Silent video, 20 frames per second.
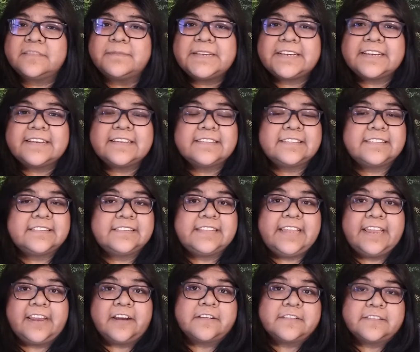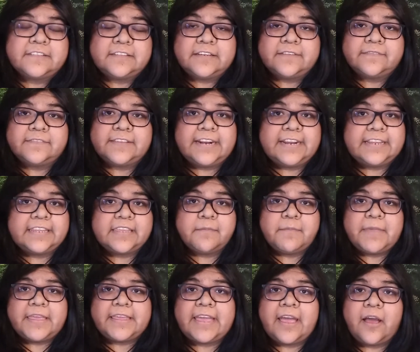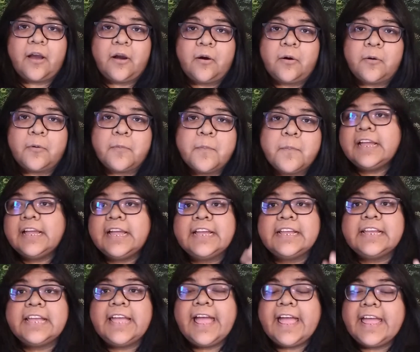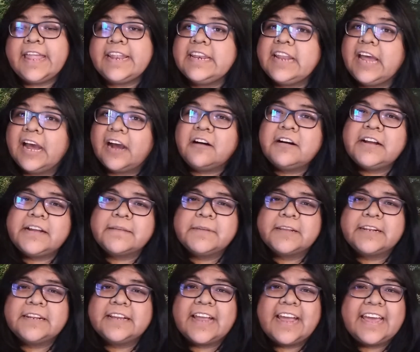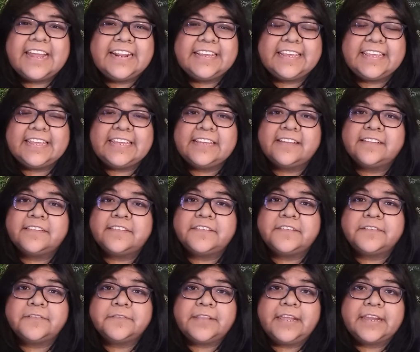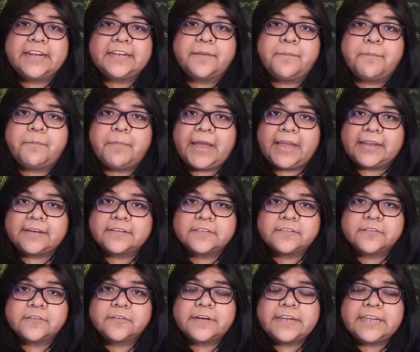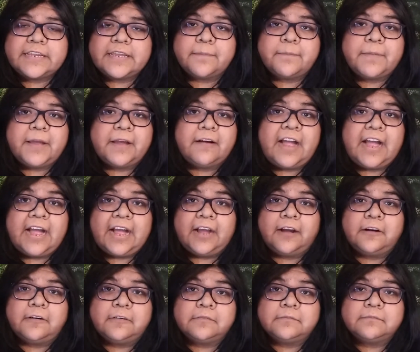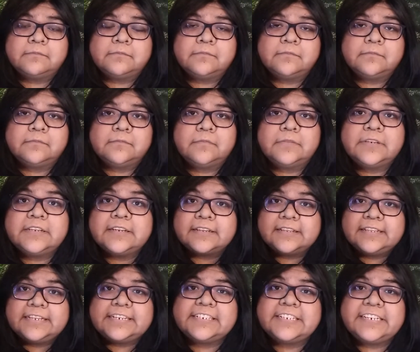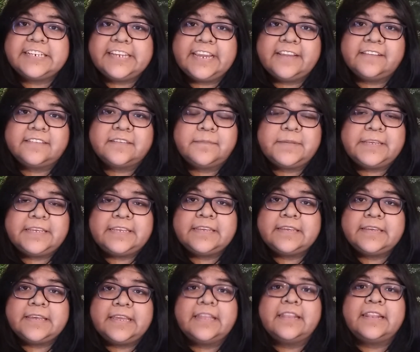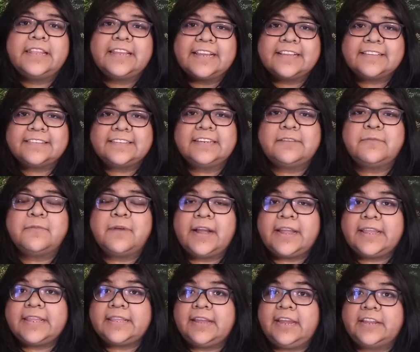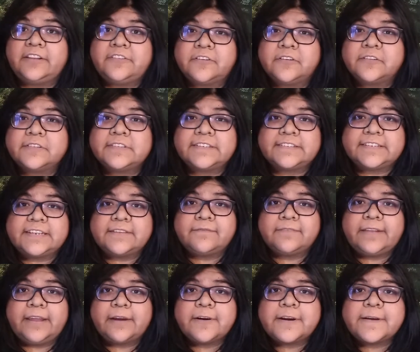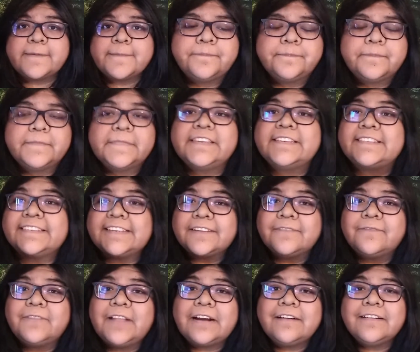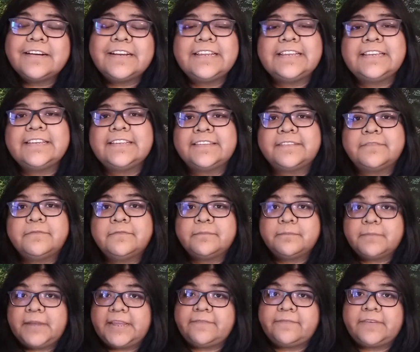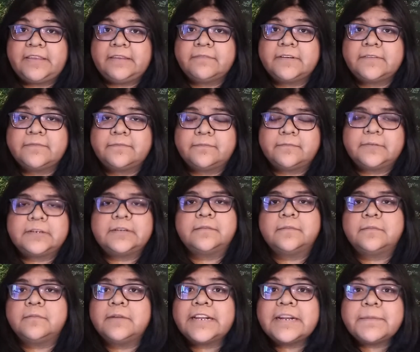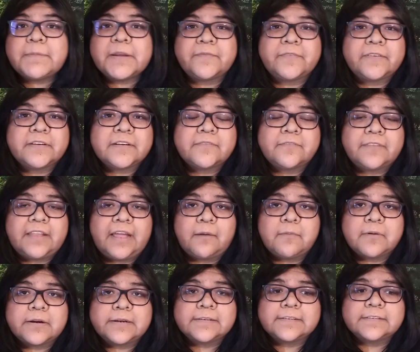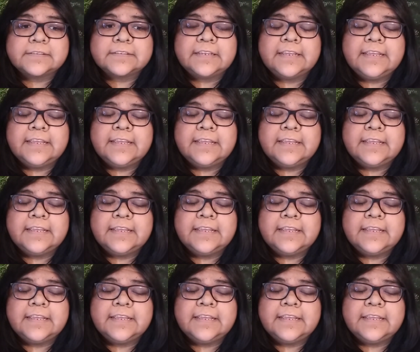because they are stuff that I can make at home. And now I'm gonna kind of get into like the backstory about how the collection came to be, and like I said, why I chose the sunflower. The sunflower is my favorite, well, one of my favorite flowers,